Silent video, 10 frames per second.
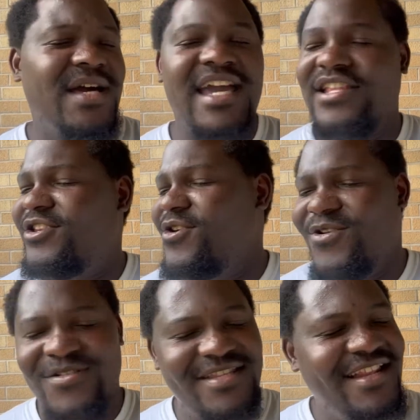I
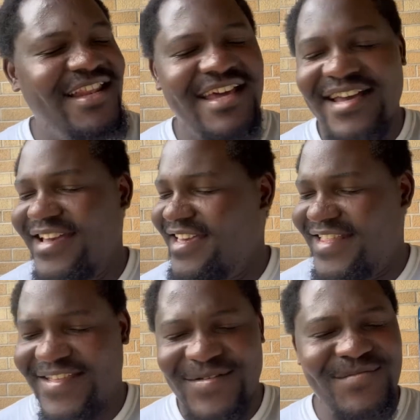don't
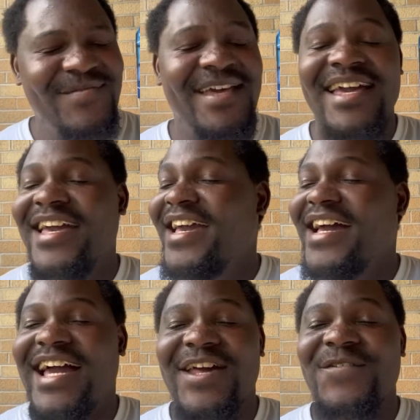like
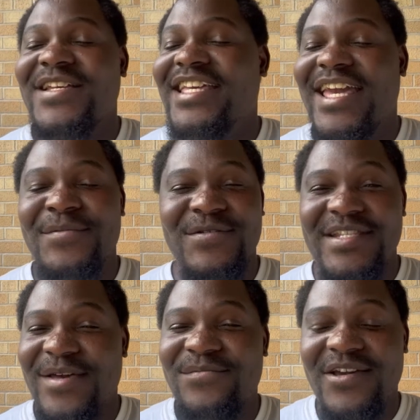I don't care about
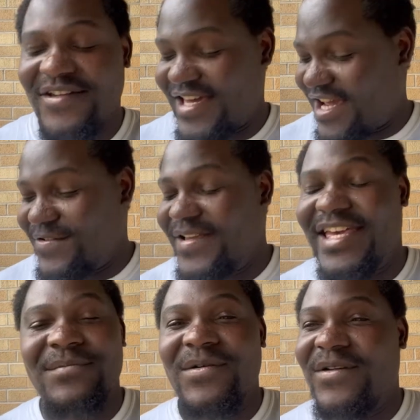Dembele. I don't
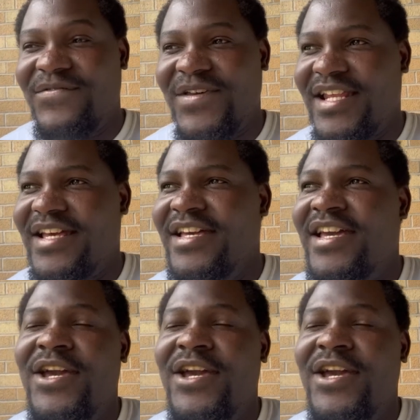care about Raphinha.